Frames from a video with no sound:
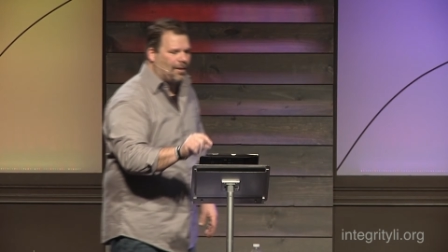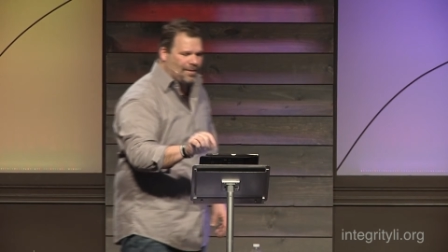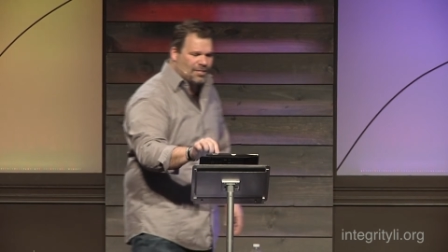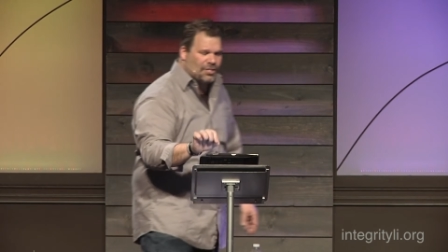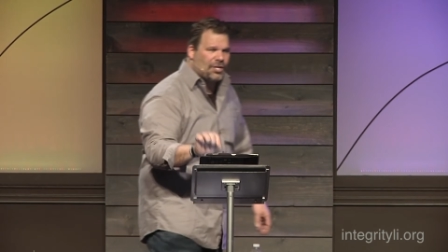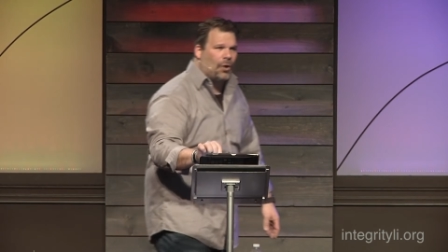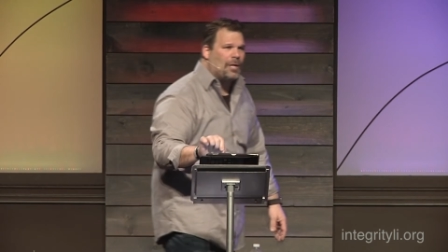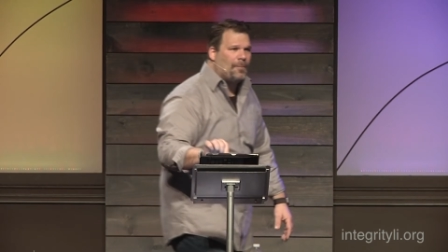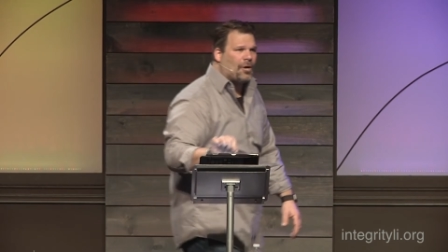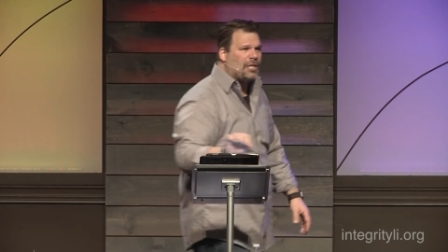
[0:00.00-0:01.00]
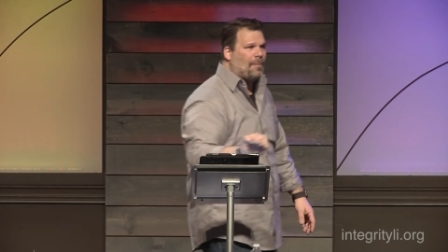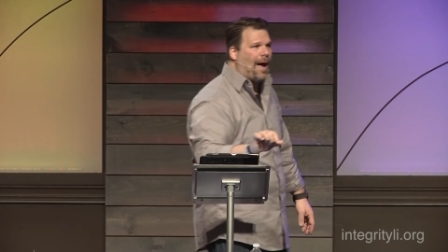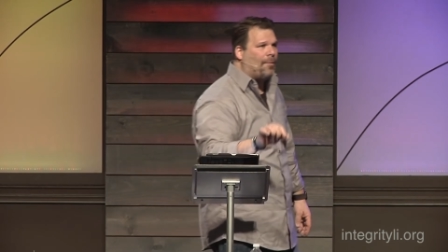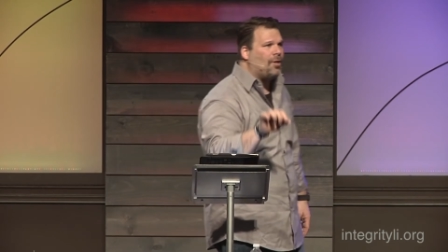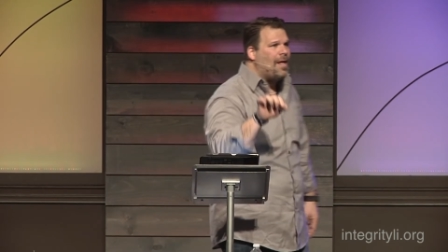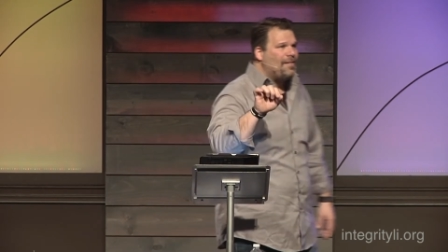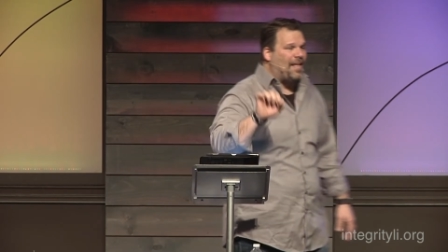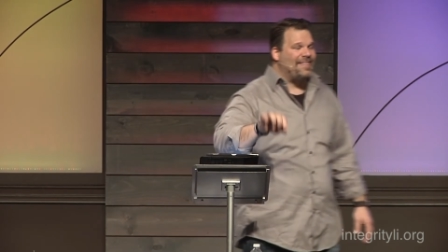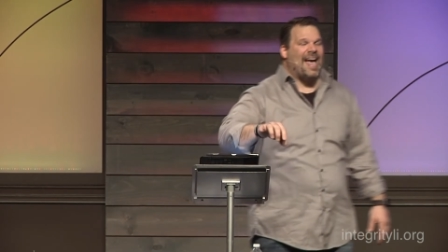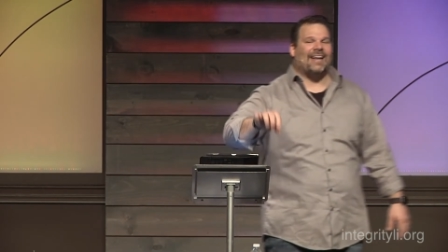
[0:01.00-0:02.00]
this is the only book in the Bible
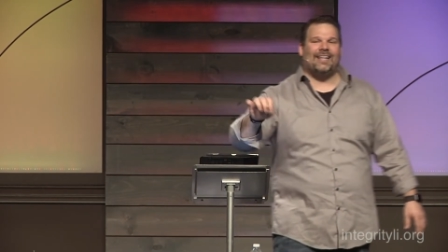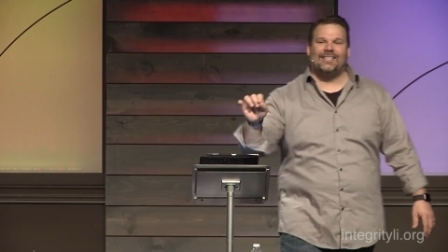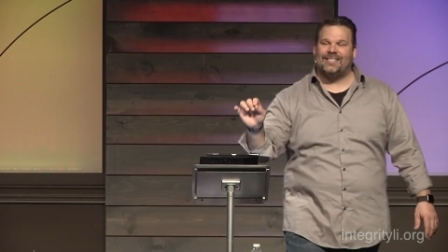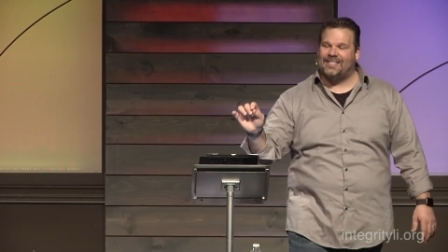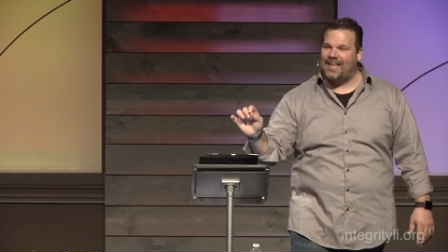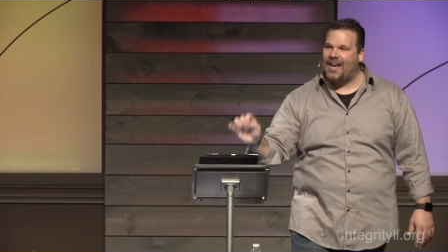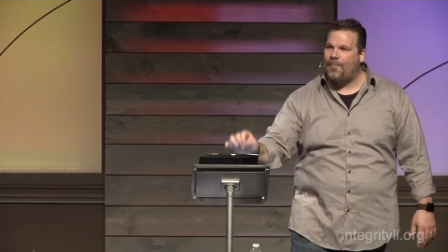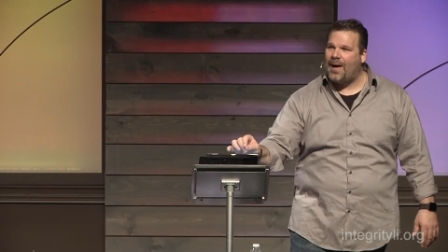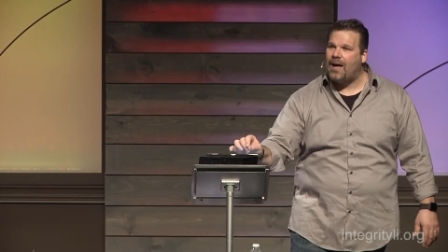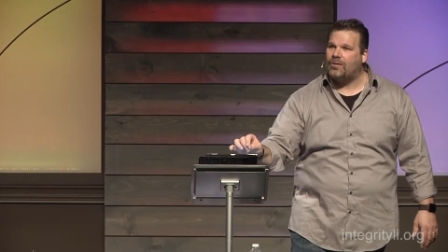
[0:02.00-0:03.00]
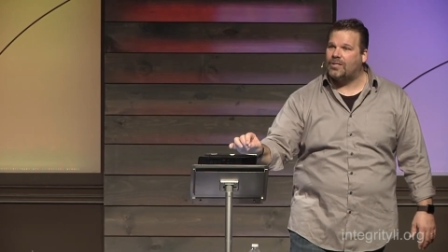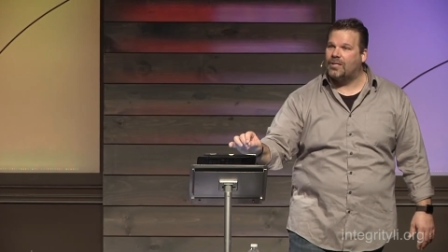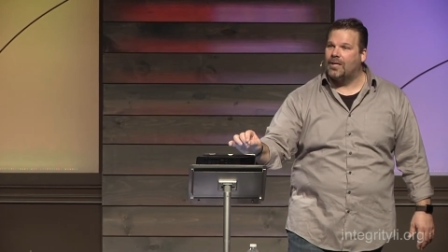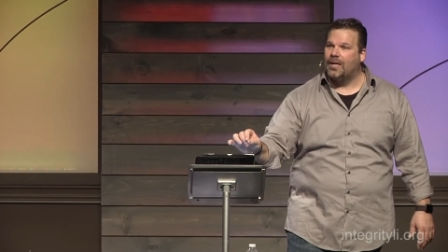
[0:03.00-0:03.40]
that that is said about?